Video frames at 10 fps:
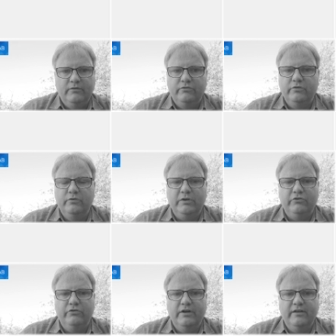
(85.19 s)
to switch
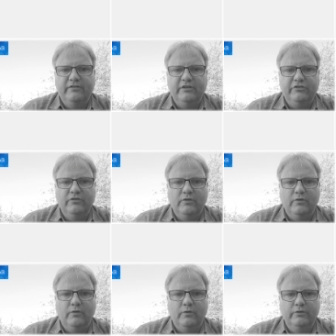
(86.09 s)
to another session,
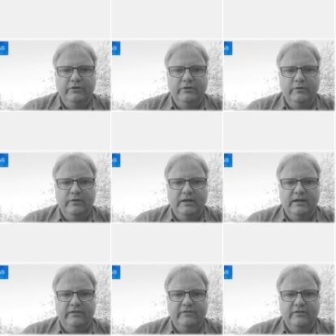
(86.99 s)
all you do
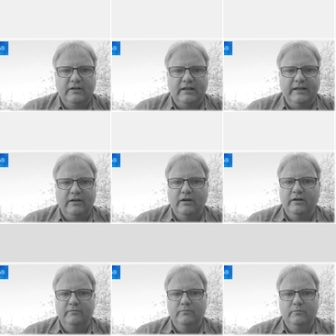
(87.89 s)
is click
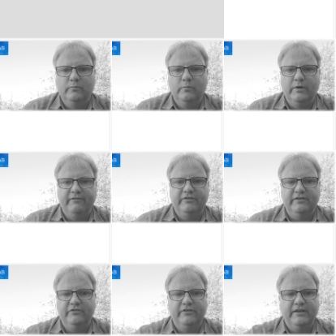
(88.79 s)
on whatever
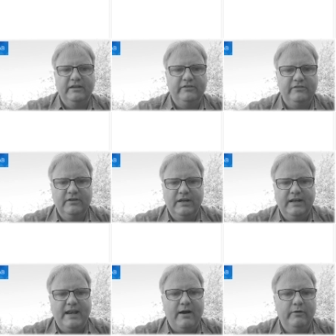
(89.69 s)
session that is.
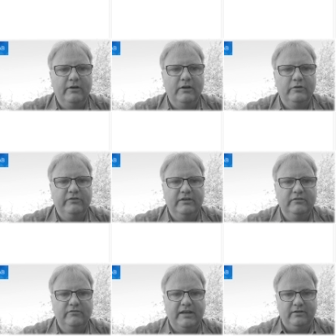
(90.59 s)
Now it loads
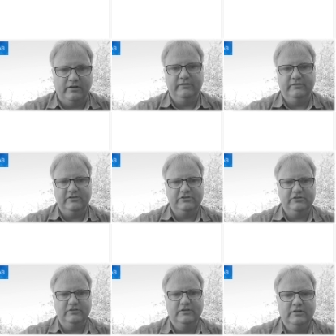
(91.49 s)
in that other
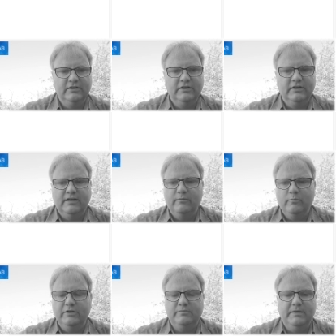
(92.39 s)
session,
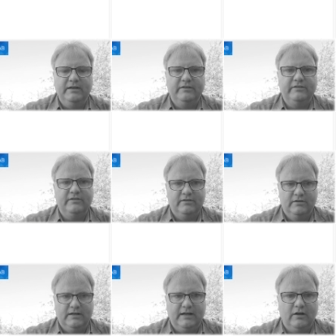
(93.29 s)
which means
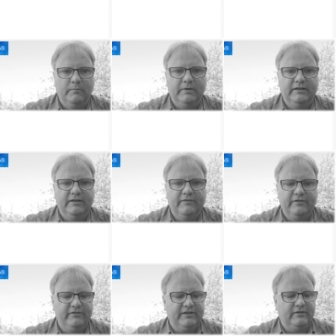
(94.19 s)
a complete
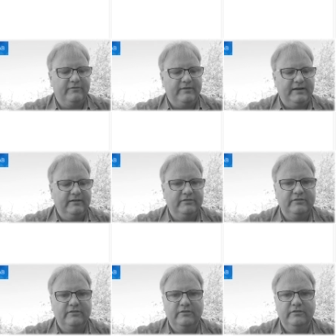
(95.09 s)
different set of files.
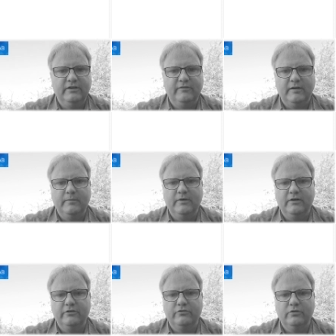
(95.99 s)
See if I
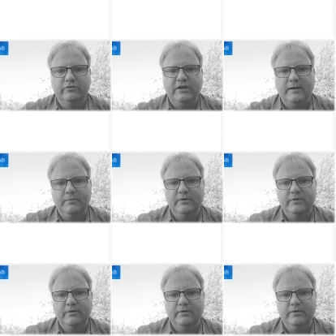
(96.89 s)
control tab.